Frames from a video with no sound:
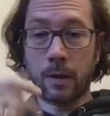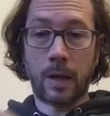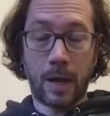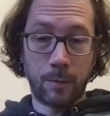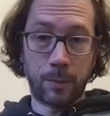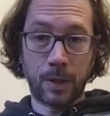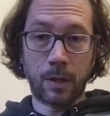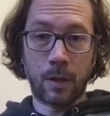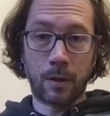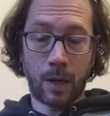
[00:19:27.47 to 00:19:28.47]
high
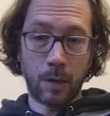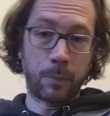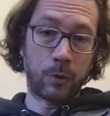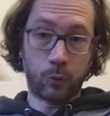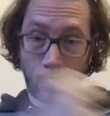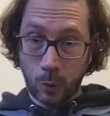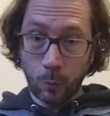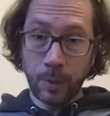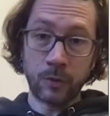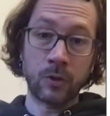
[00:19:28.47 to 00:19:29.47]
pitch to low
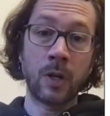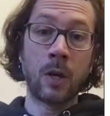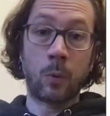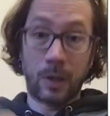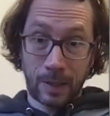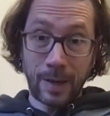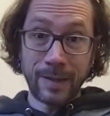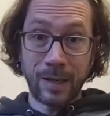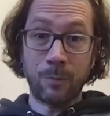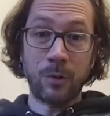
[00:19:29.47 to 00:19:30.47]
pitch. Well,
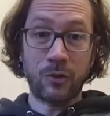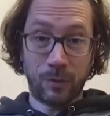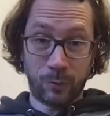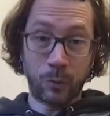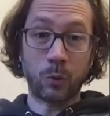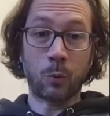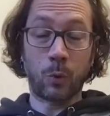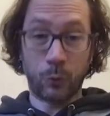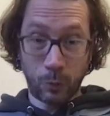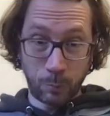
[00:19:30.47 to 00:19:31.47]
light can be shifted
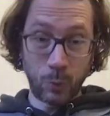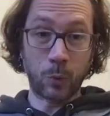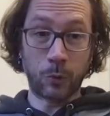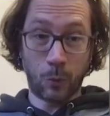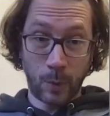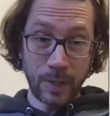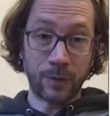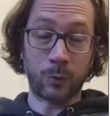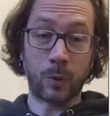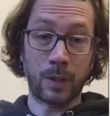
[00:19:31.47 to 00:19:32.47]
towards the blue or the red
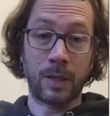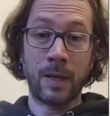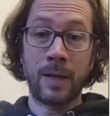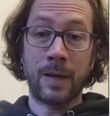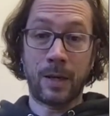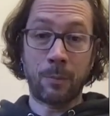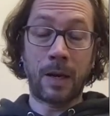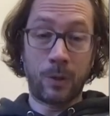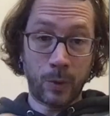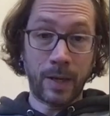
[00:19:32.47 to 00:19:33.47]
as well. And by
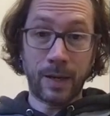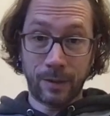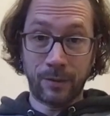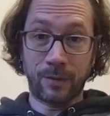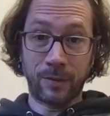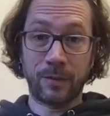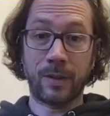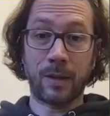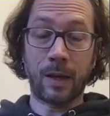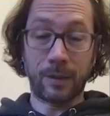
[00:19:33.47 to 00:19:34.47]
looking at
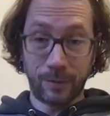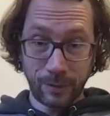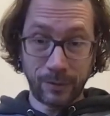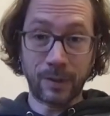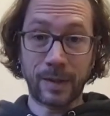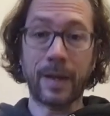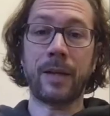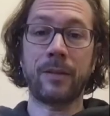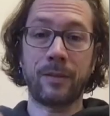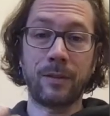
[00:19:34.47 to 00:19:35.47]
distant
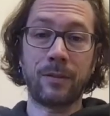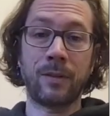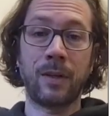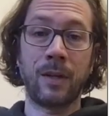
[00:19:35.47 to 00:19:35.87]
galaxies,